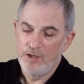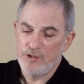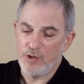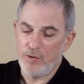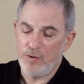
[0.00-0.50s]

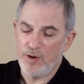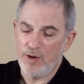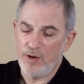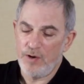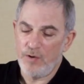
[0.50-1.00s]
So
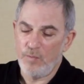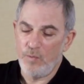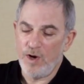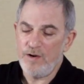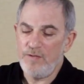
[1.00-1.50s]

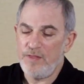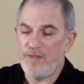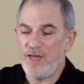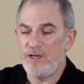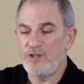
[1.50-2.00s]
one of the
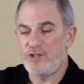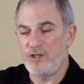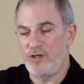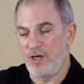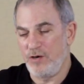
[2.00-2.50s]
things
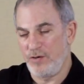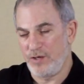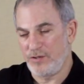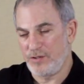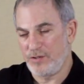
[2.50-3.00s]
to
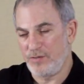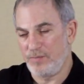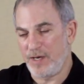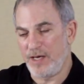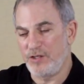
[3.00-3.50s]
notice
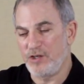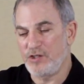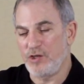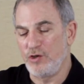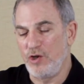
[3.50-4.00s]
by
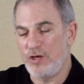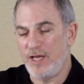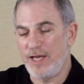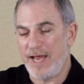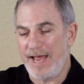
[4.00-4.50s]
just
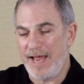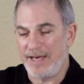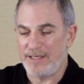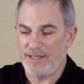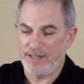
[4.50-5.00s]
looking
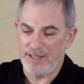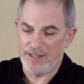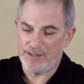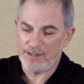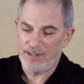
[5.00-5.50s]
at
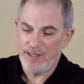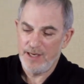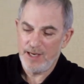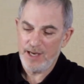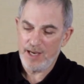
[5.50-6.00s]
this
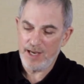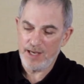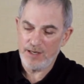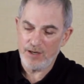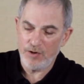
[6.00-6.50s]

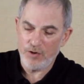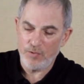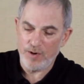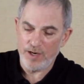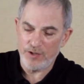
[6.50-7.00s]
head
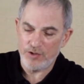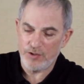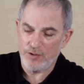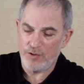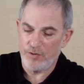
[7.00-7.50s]

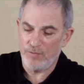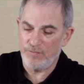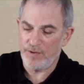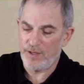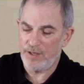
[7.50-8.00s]
equation
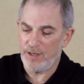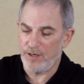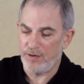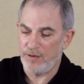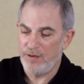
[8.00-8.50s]
over
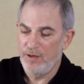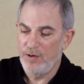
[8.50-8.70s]
here,